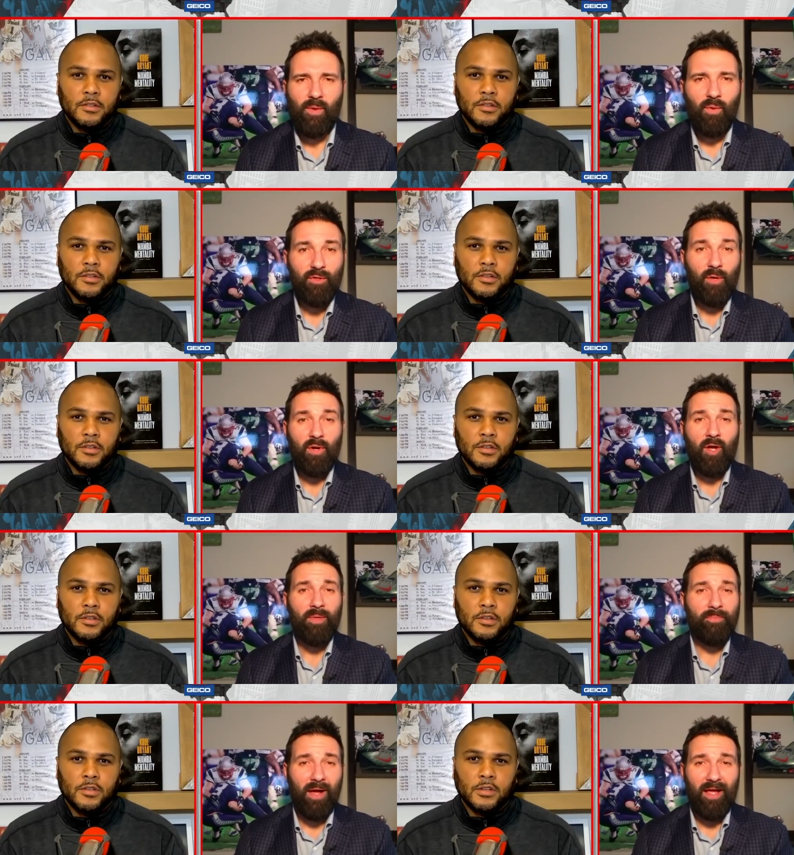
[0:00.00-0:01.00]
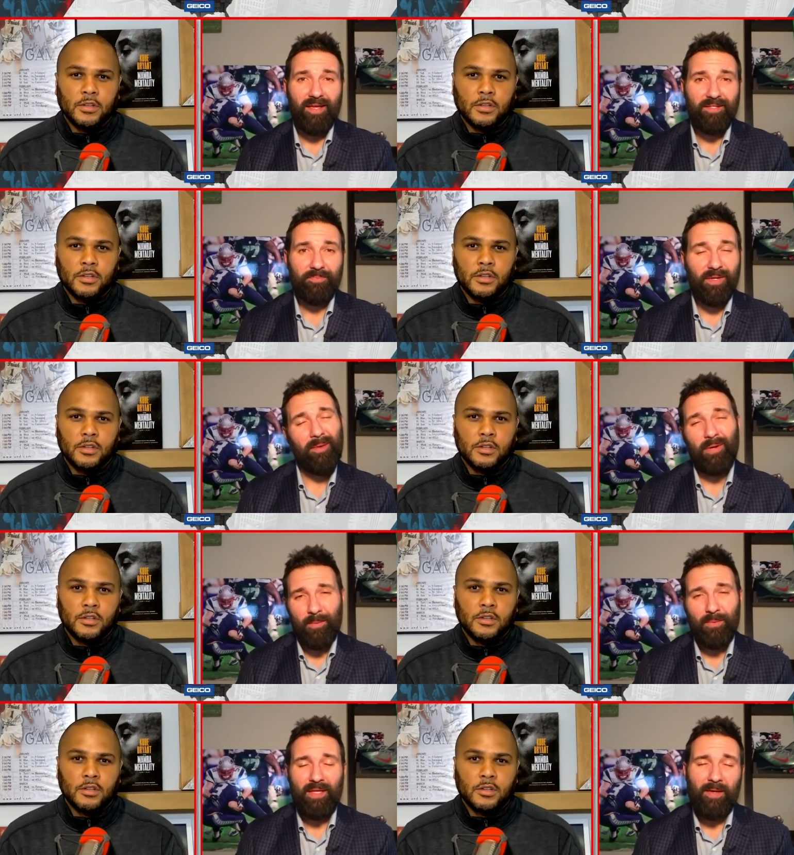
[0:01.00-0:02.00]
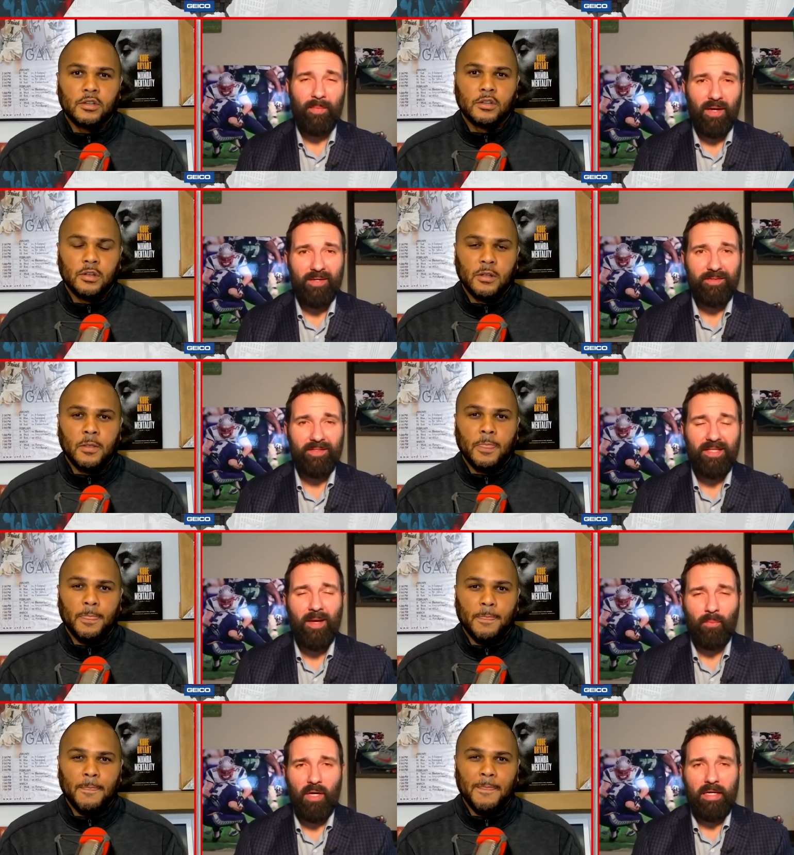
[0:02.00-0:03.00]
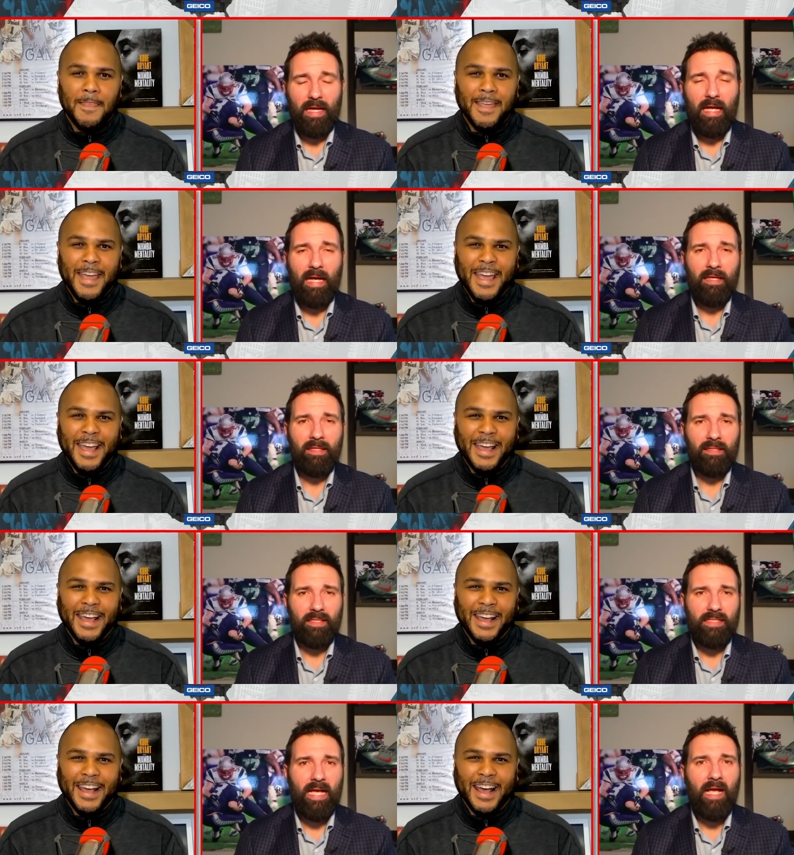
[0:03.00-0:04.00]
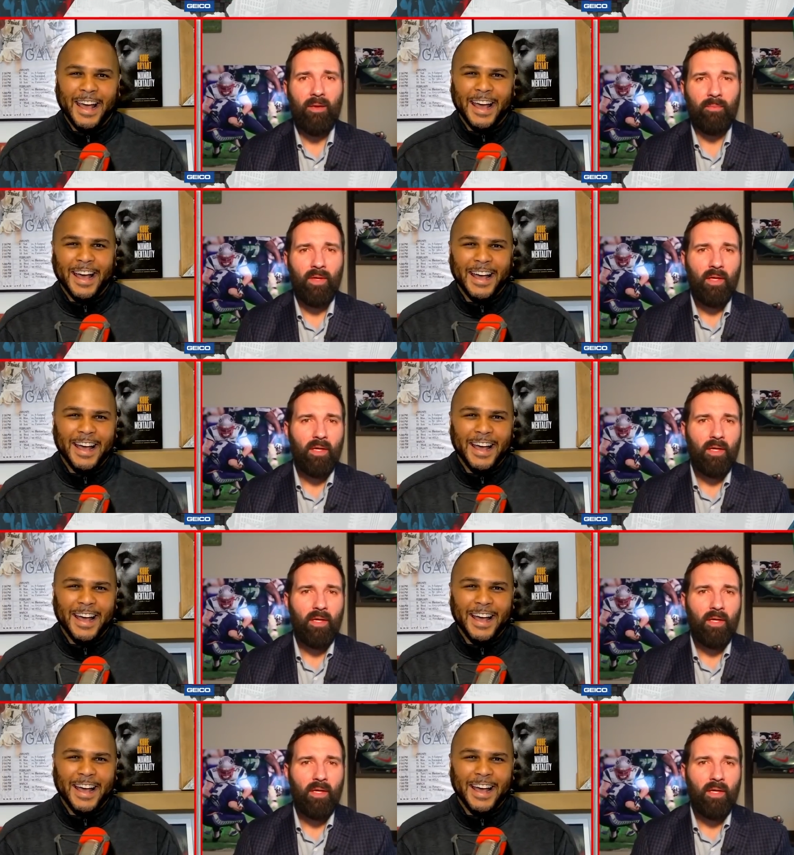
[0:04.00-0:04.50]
Speaker 1: Well, don't call me biased, but I probably am biased to Tom Brady. I think that Tom